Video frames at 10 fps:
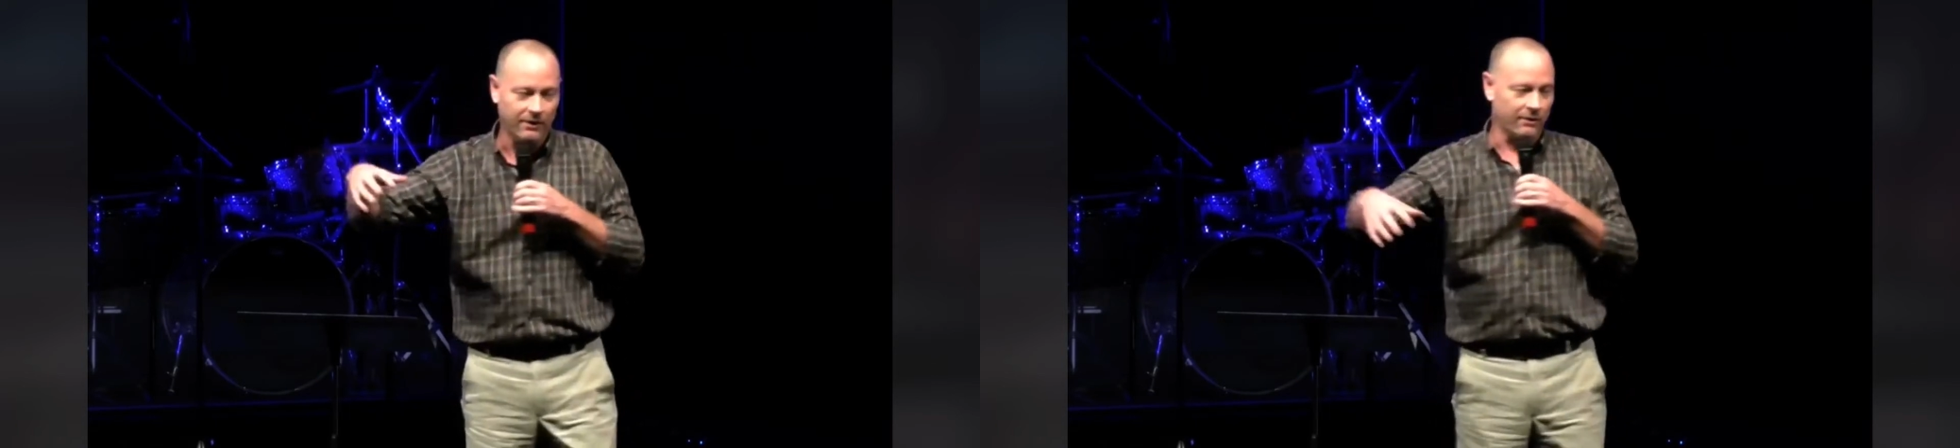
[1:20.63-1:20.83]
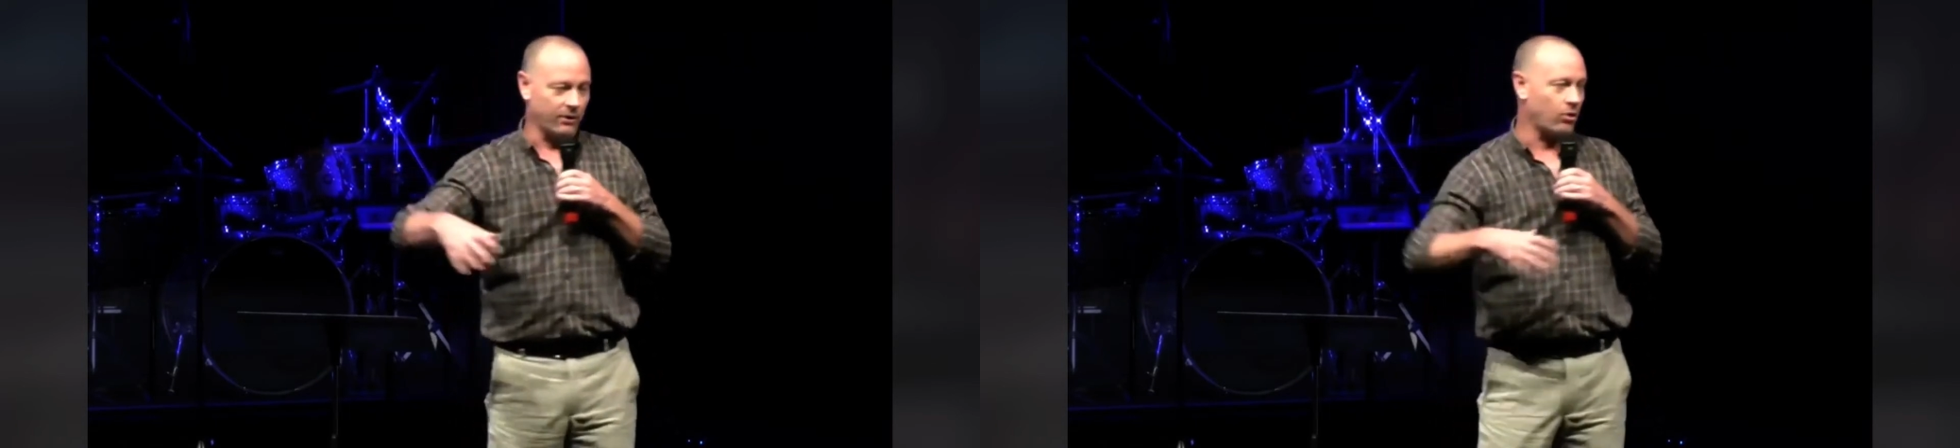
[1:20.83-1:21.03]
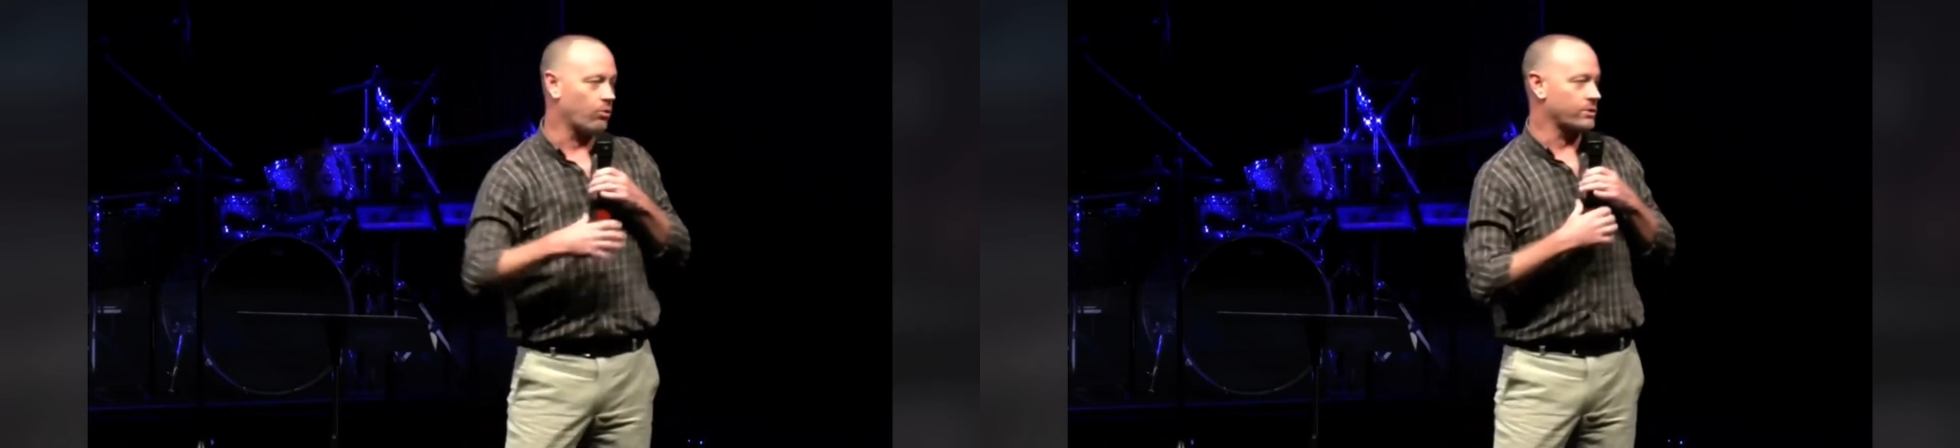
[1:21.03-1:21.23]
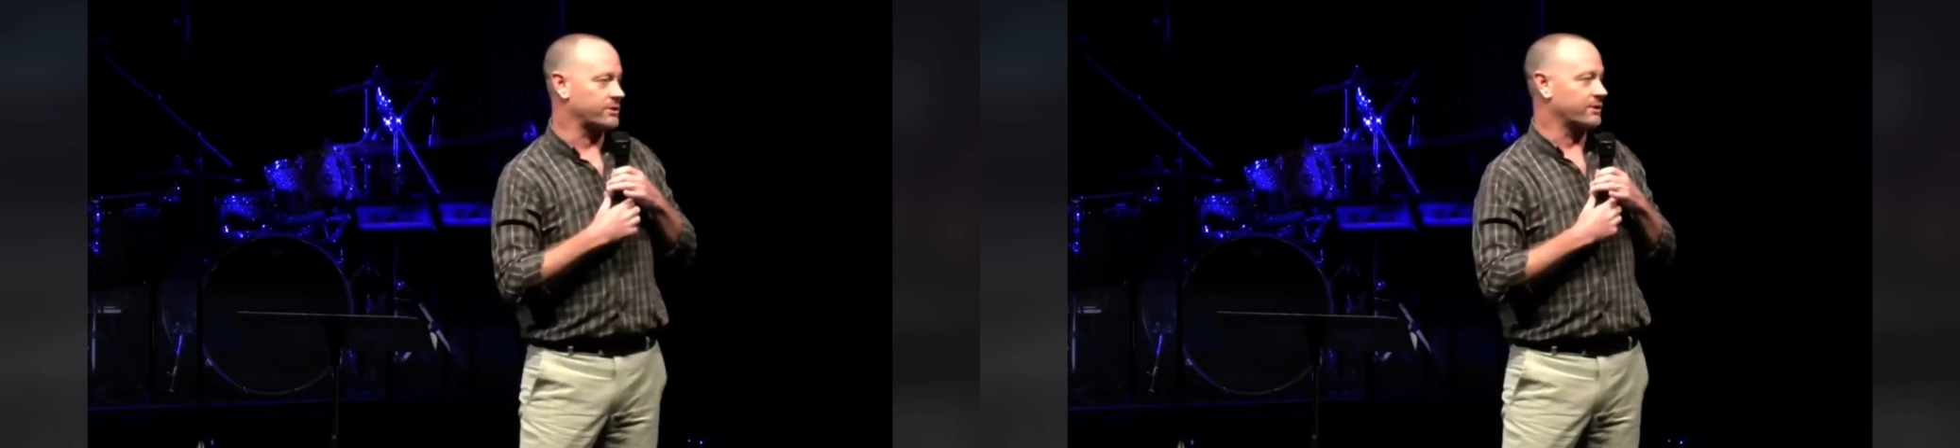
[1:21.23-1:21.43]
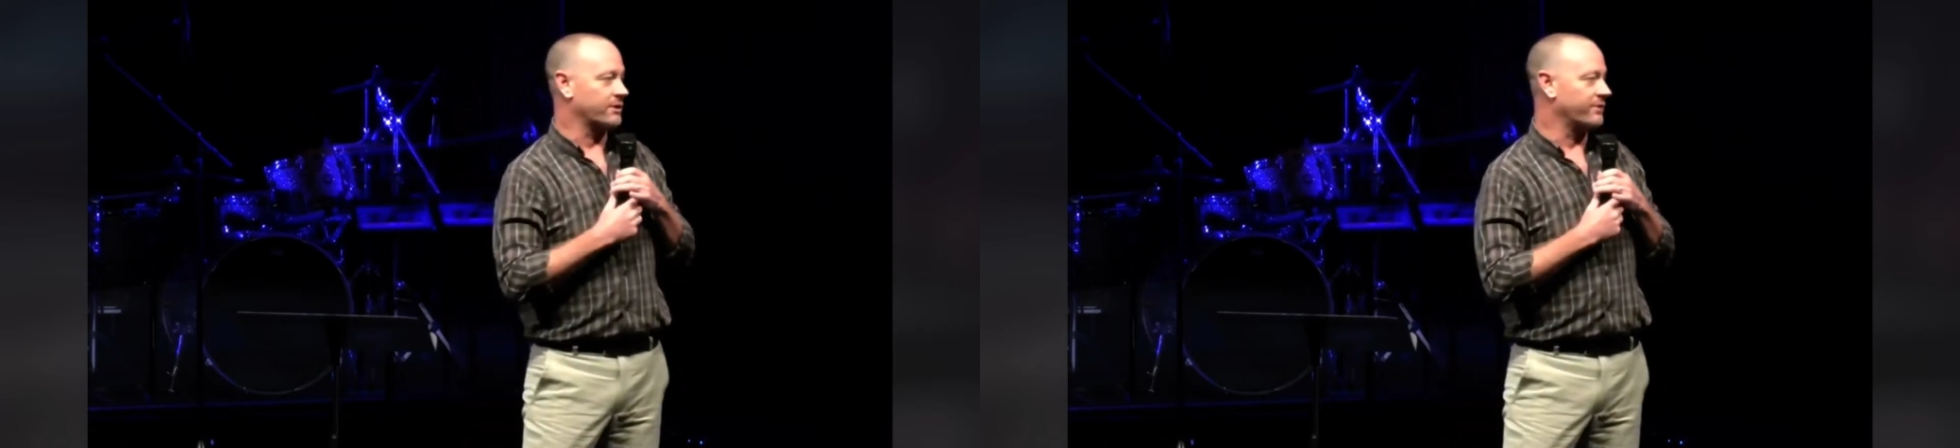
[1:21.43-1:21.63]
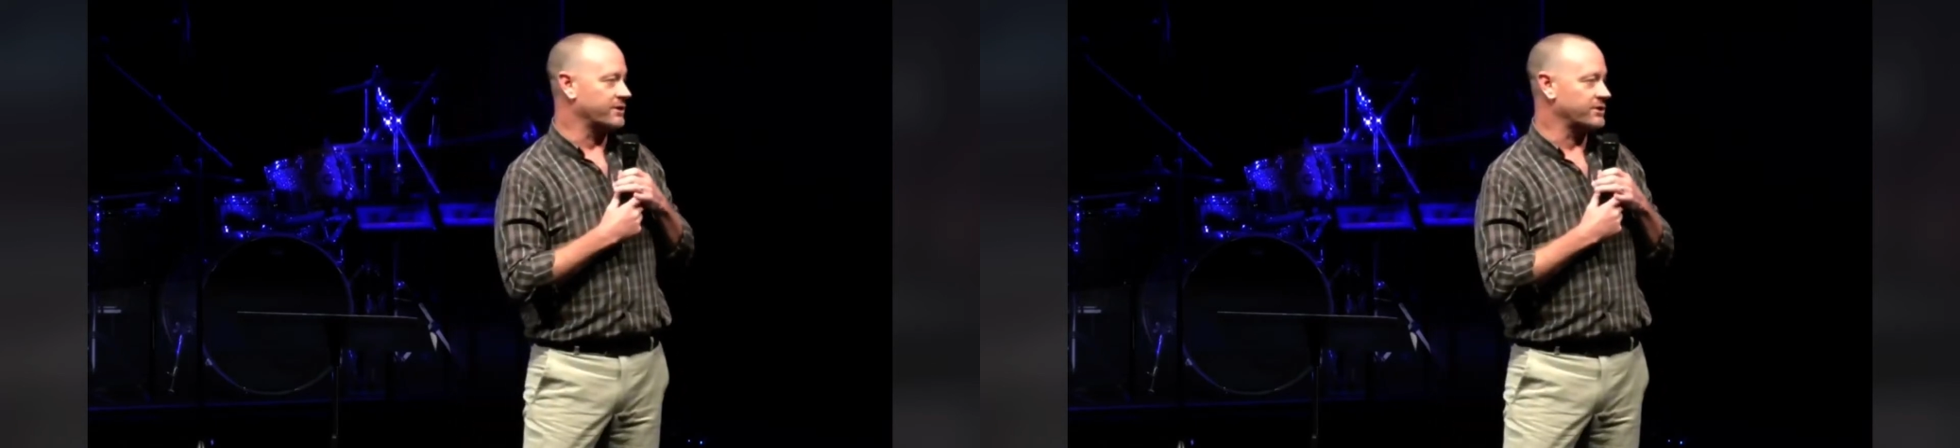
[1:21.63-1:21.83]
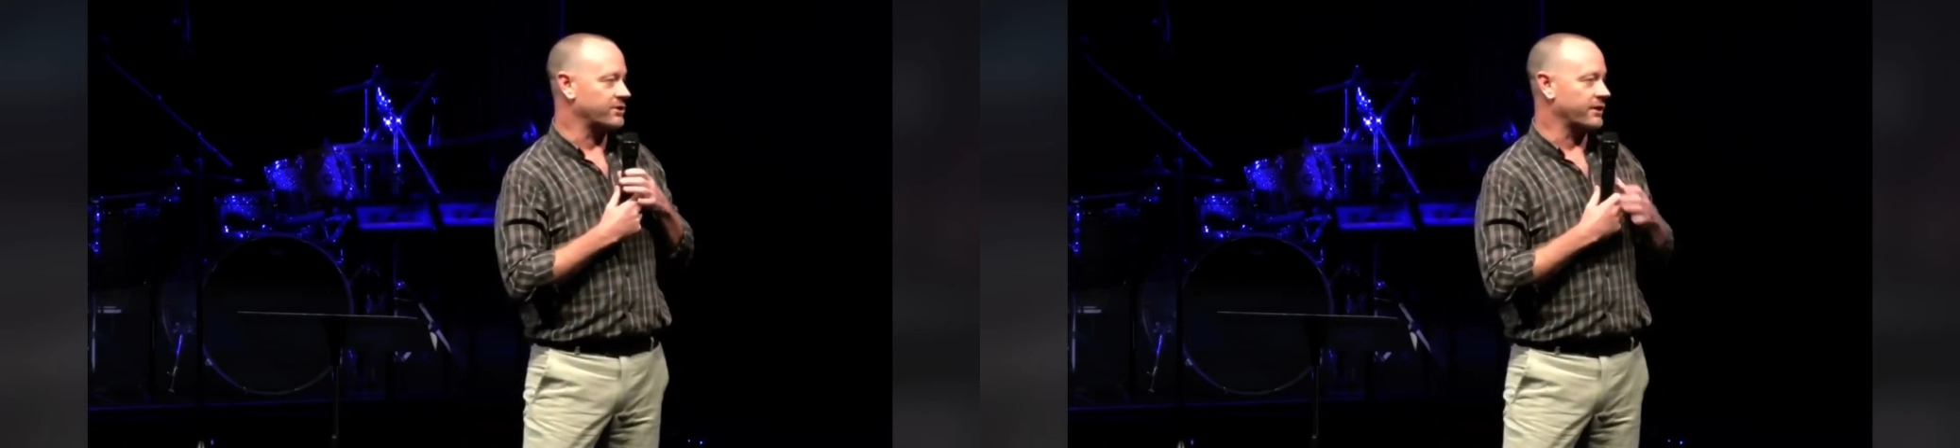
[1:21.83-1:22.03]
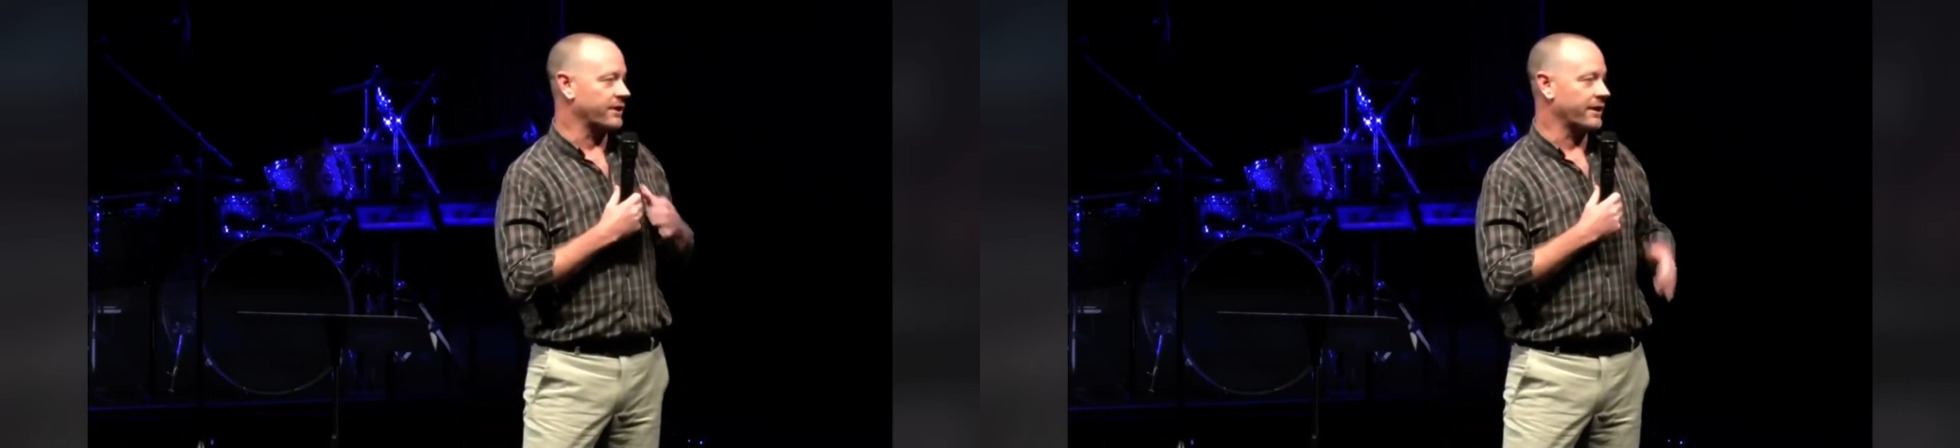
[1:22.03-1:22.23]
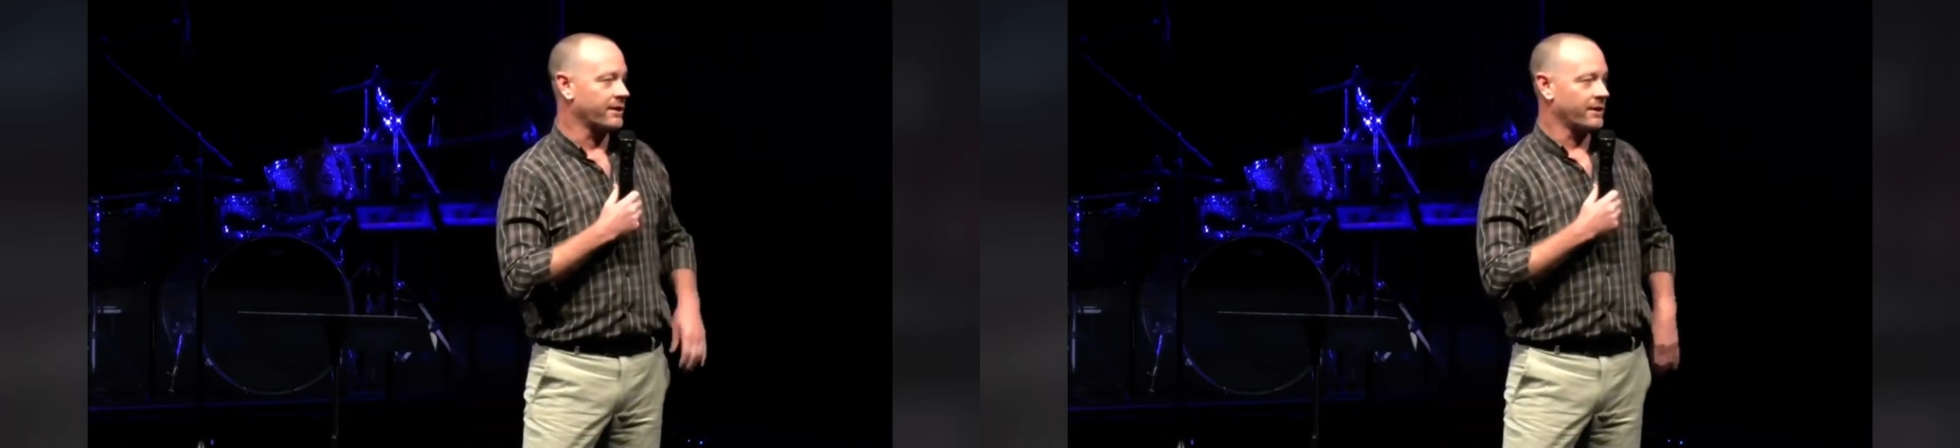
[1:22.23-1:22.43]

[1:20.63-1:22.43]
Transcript: the course of history.